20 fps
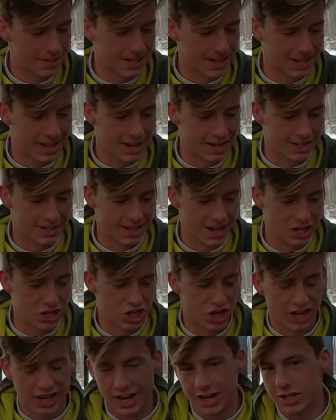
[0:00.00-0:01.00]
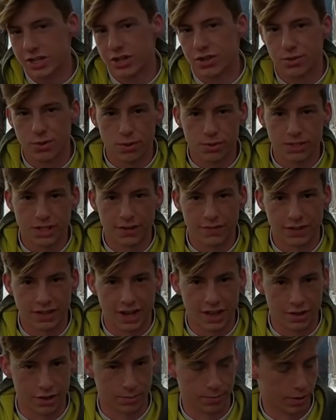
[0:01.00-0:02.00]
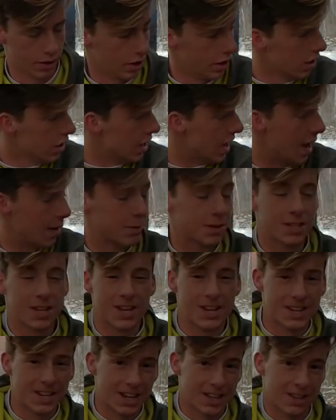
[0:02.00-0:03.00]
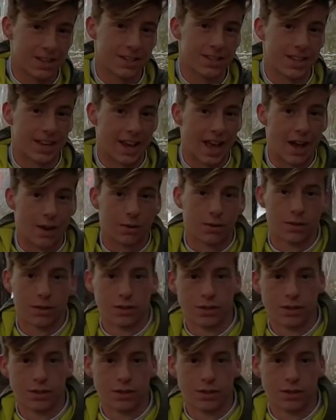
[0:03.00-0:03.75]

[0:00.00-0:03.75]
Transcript: they get kind of sketchy. I kind of just throw stuff together, but I'm excited to get this thing out.